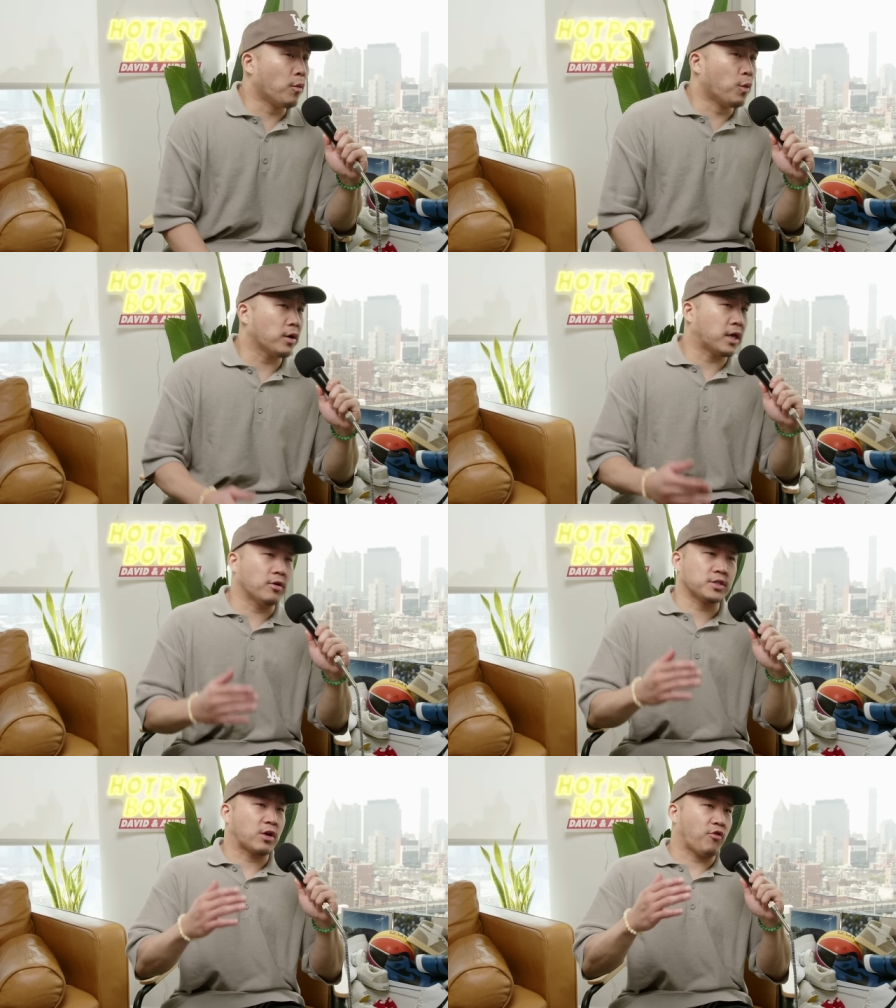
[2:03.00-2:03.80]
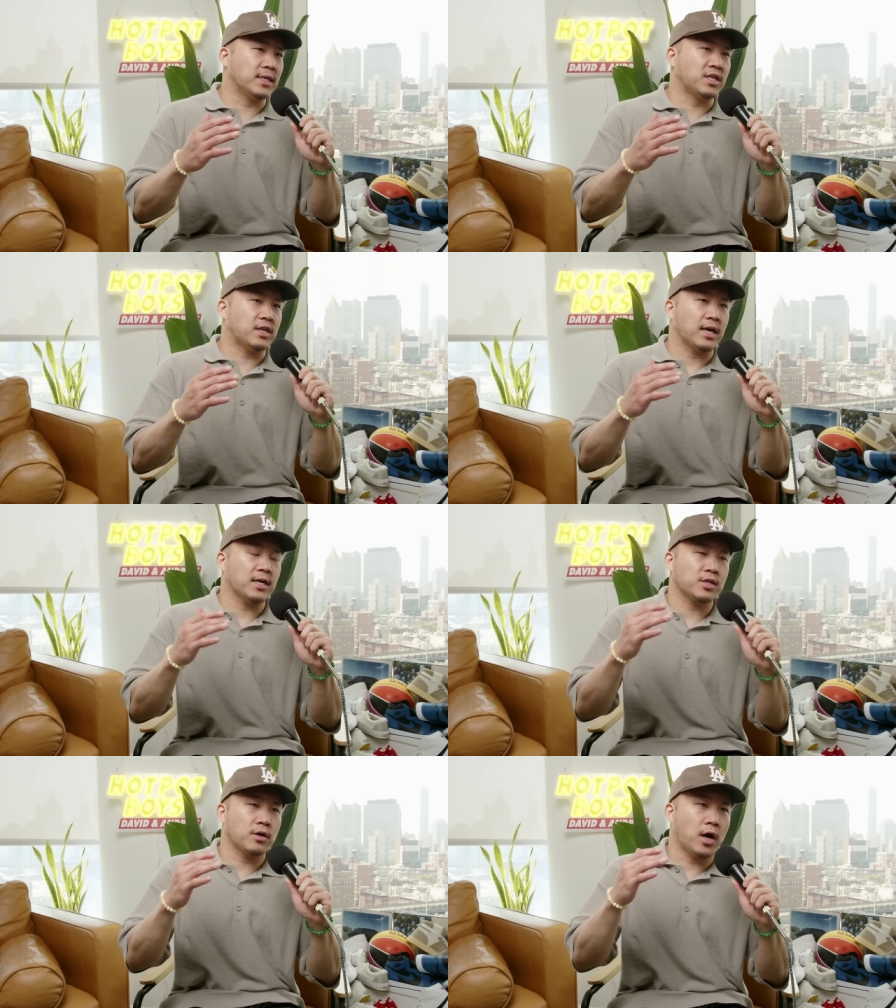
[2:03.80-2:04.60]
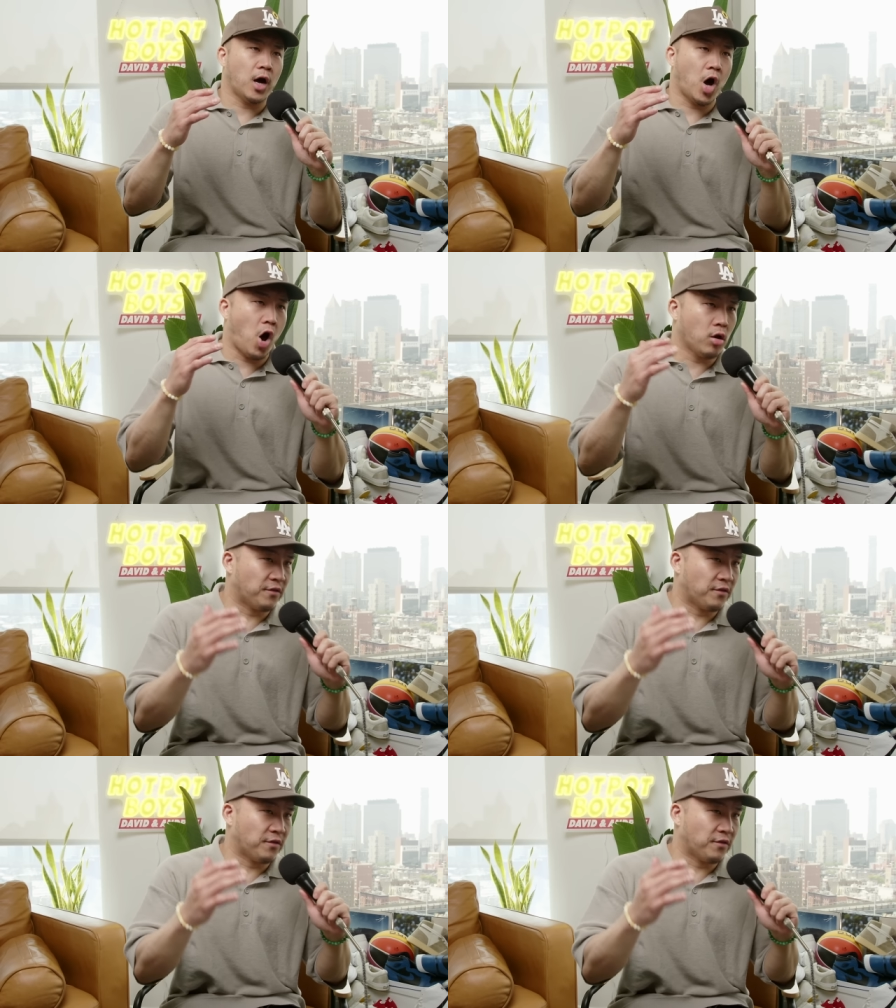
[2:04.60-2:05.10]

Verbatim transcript: well, here's the crazy thing is all